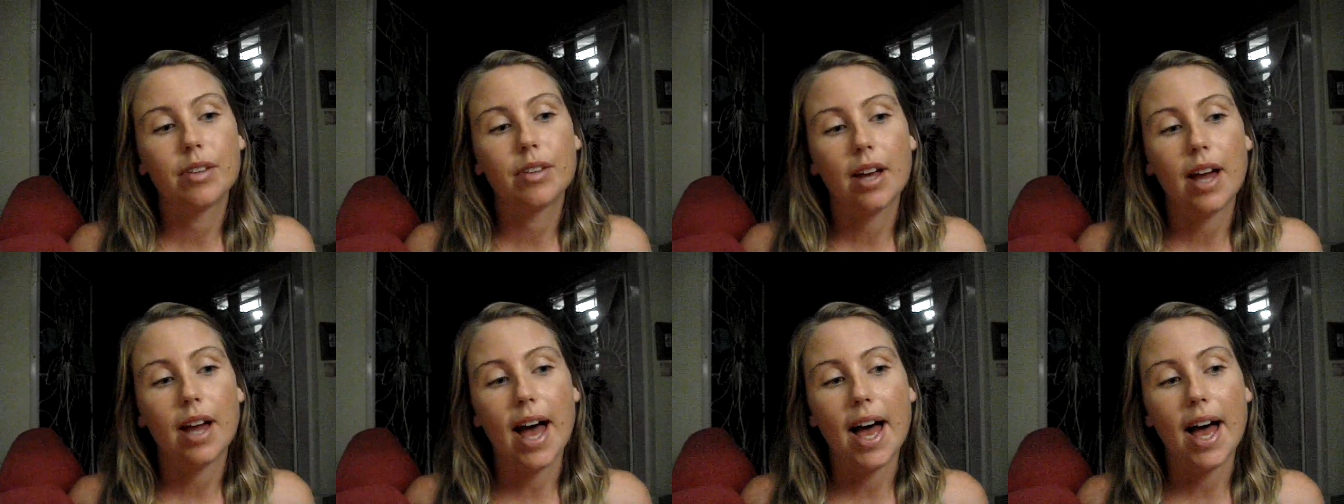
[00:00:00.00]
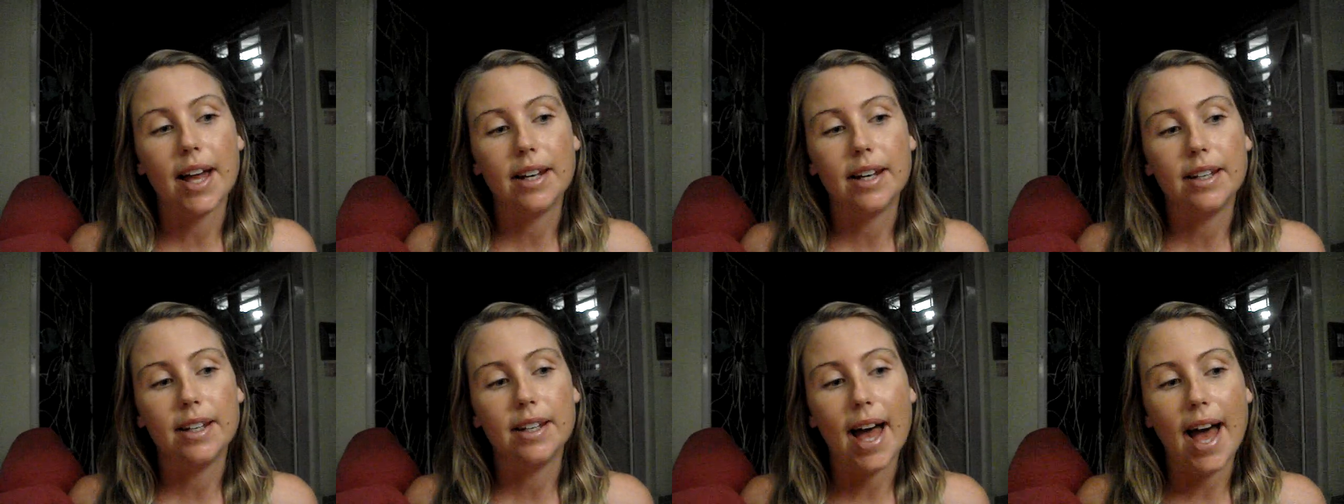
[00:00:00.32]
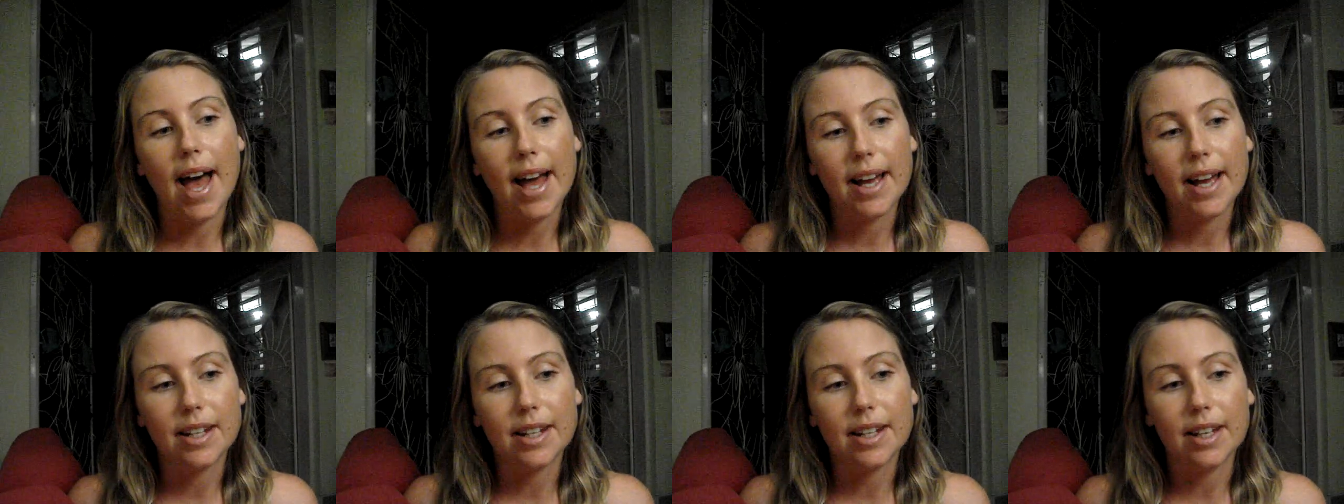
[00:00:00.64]
I had
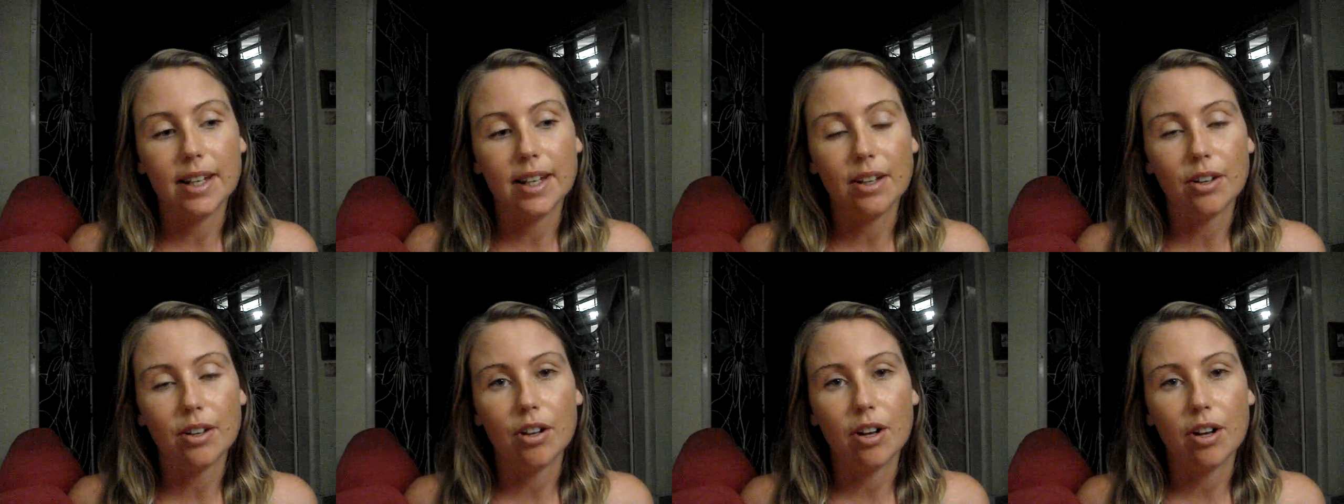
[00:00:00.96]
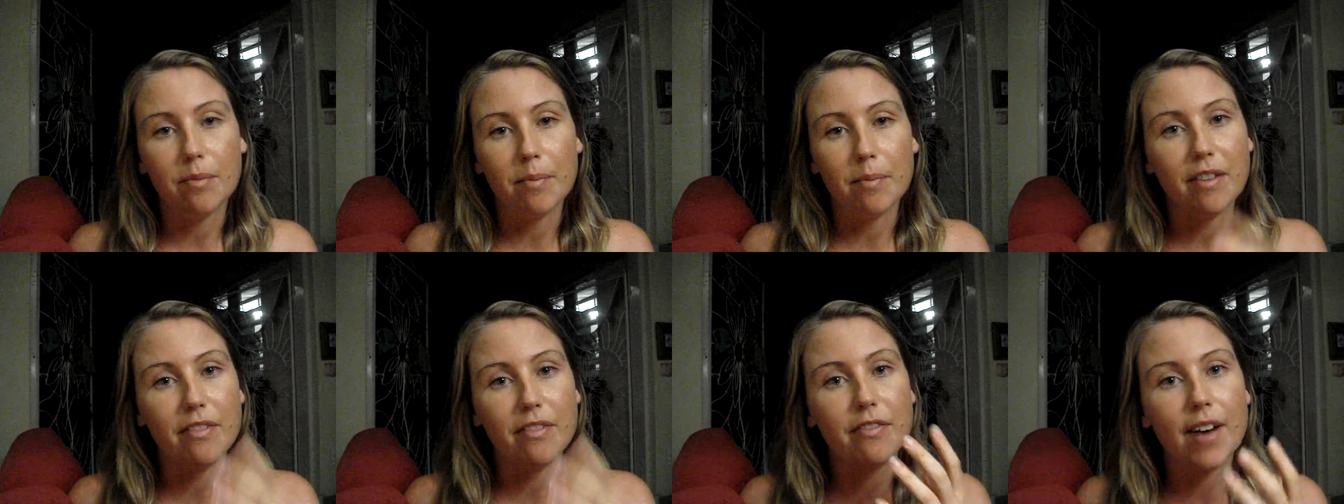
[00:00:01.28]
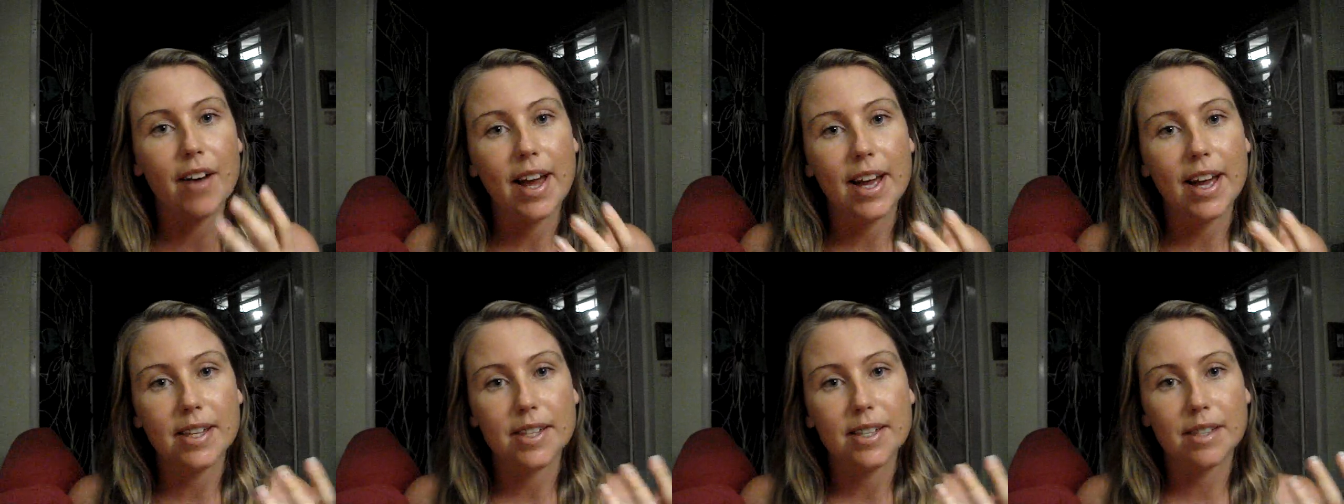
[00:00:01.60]
acne all over my
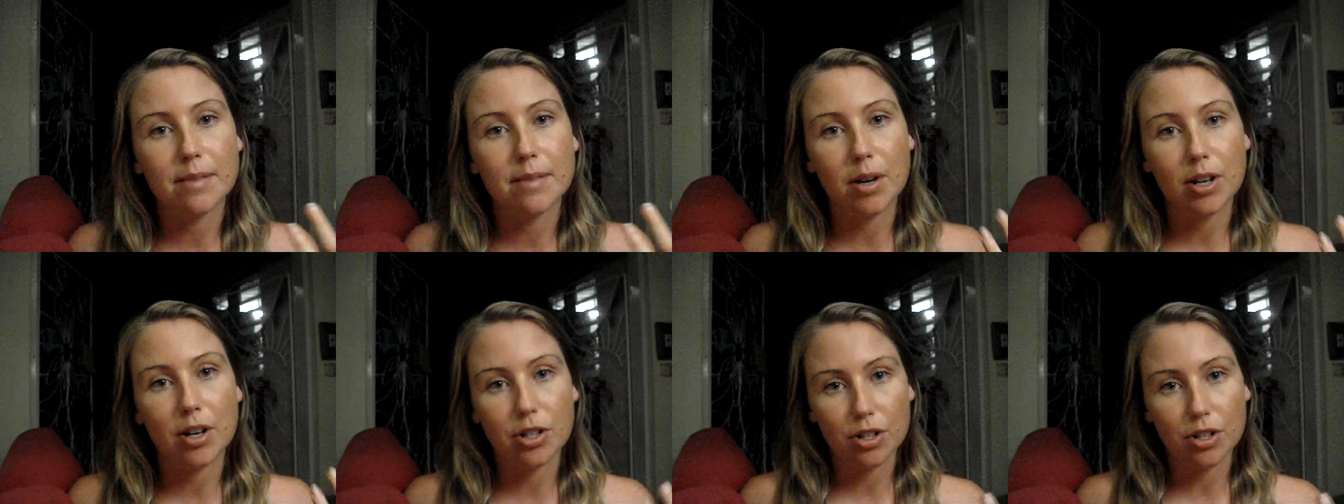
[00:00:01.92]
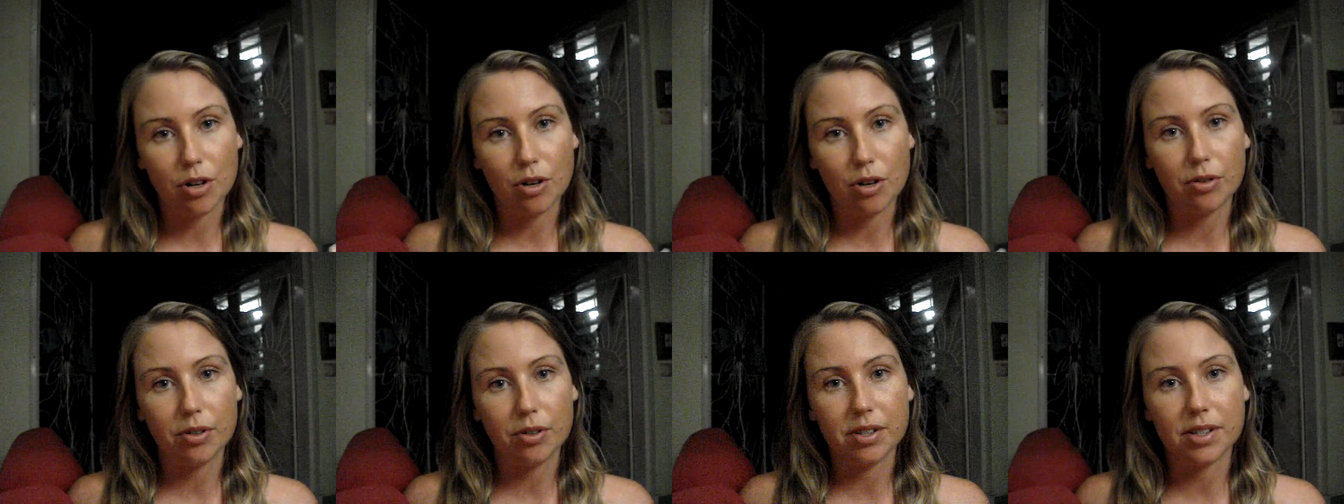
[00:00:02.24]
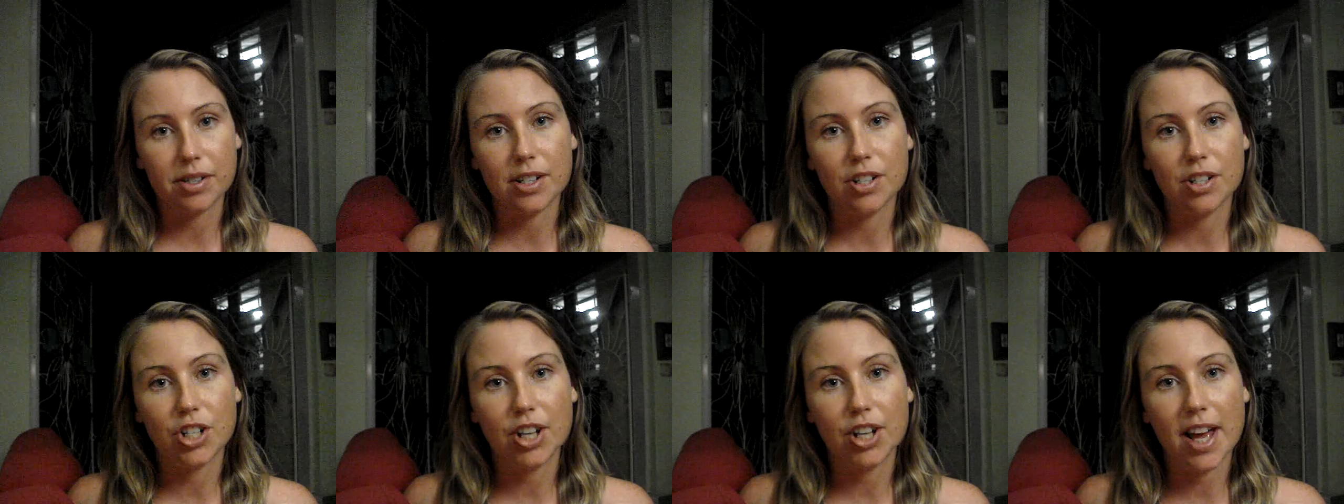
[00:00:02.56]
face and my shoulders
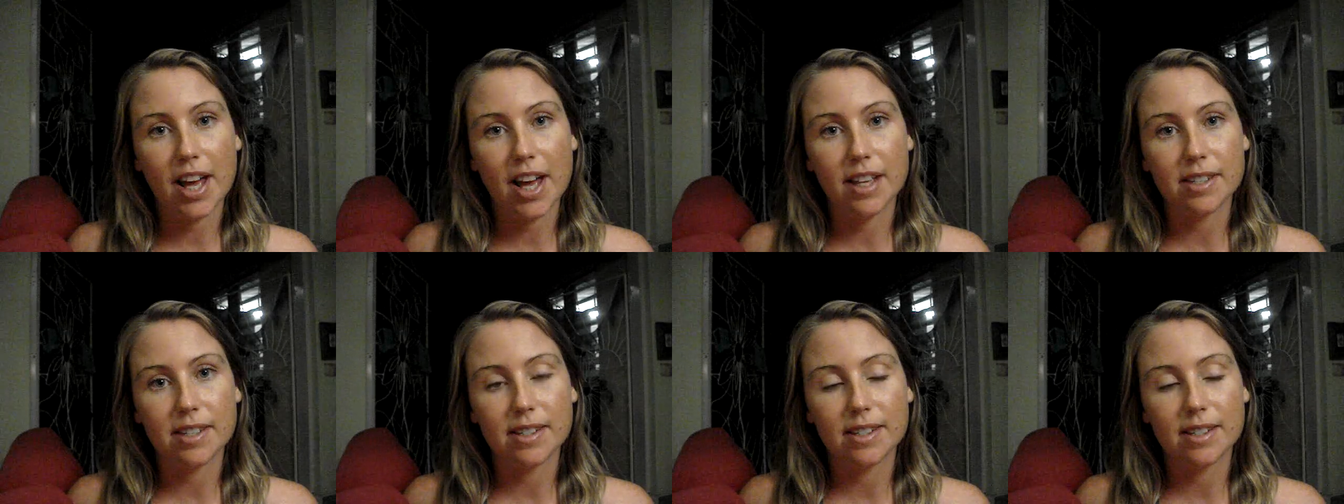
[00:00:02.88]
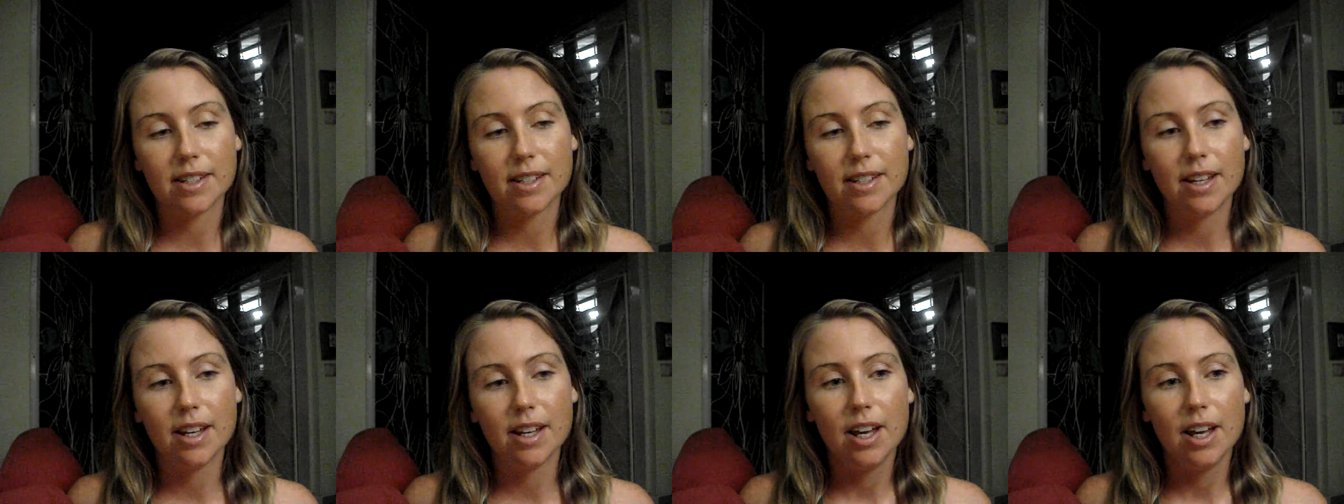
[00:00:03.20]
and chest,